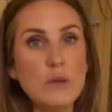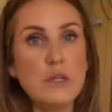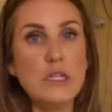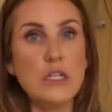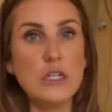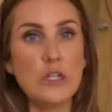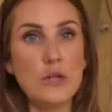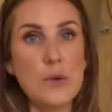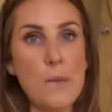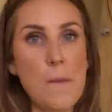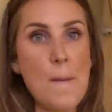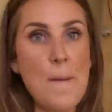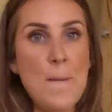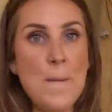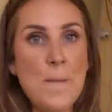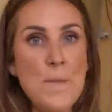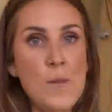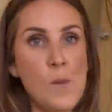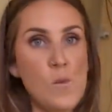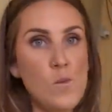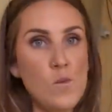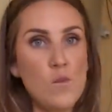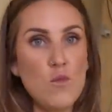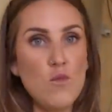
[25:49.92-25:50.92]
sweetened.
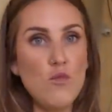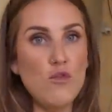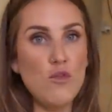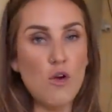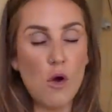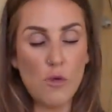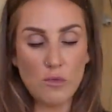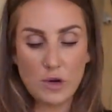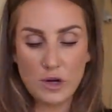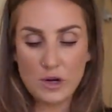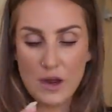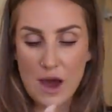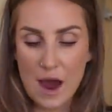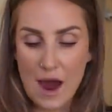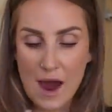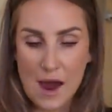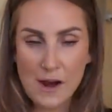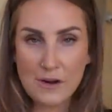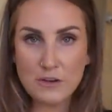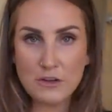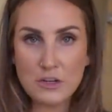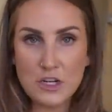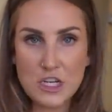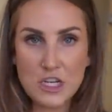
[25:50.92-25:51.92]
You don't need to
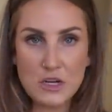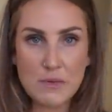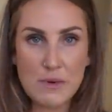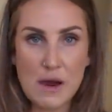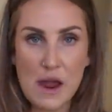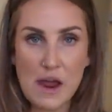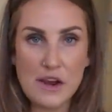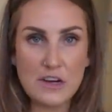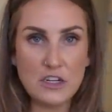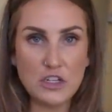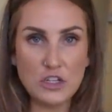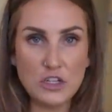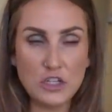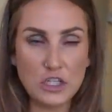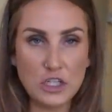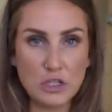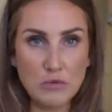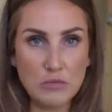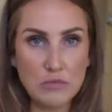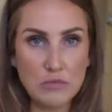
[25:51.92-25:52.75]
add or take away any sugar.